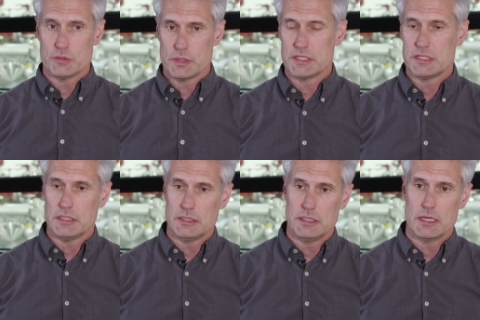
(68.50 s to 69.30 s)
We
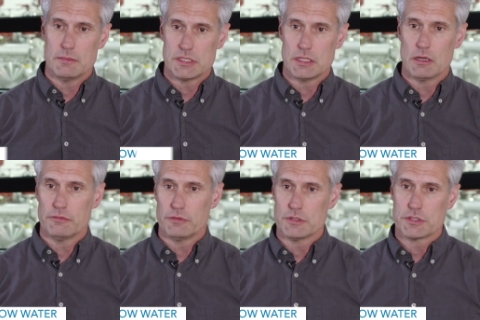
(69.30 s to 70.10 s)
exceeded the
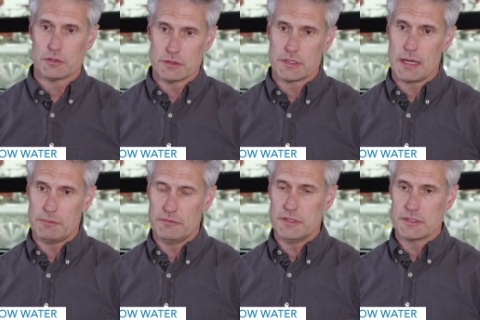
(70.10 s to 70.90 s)
MCL for a certain
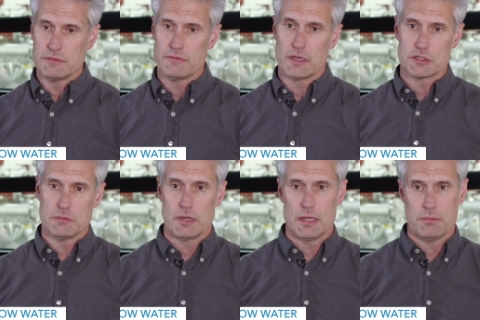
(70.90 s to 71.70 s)
type of
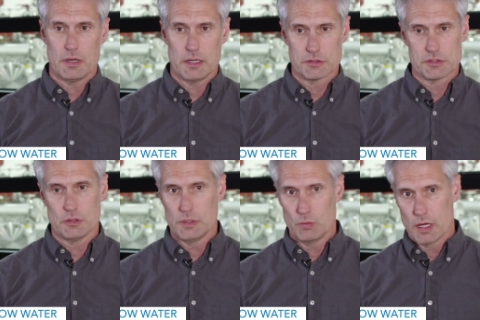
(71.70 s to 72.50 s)
disinfection byproduct.
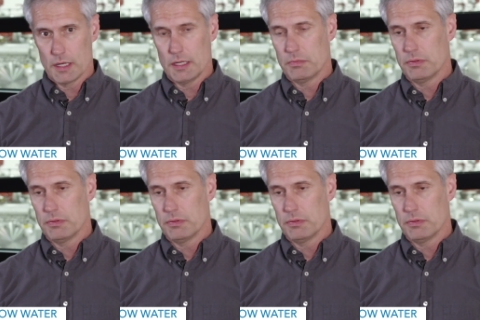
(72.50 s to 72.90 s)
So we wanted a